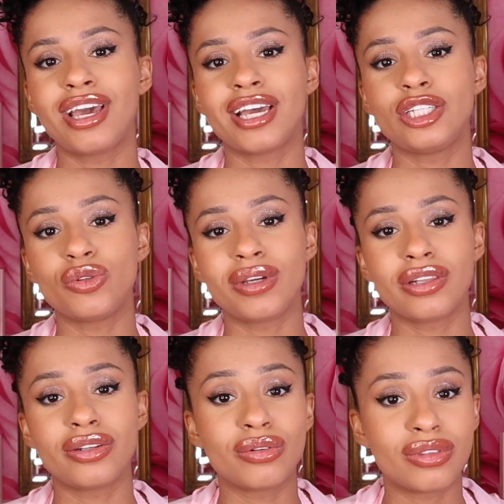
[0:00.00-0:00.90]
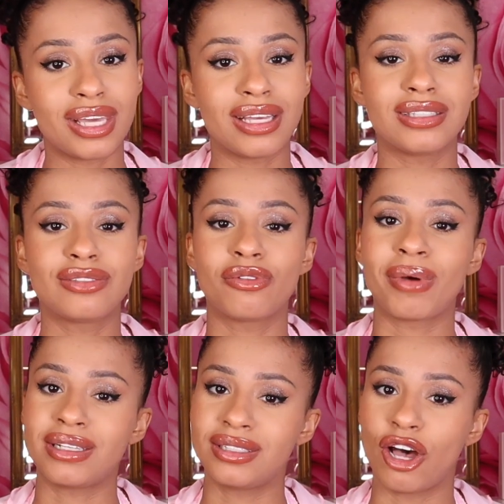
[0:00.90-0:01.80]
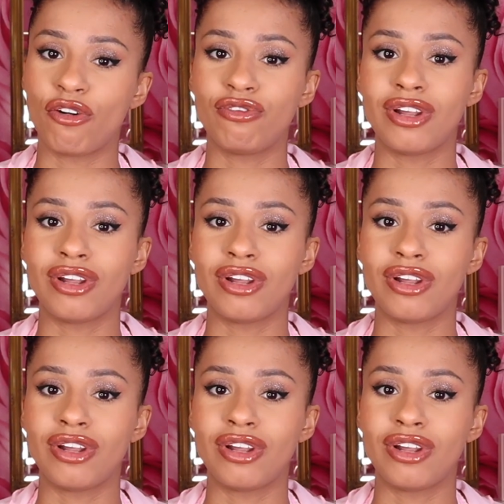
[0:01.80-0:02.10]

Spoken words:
and doing little things for myself,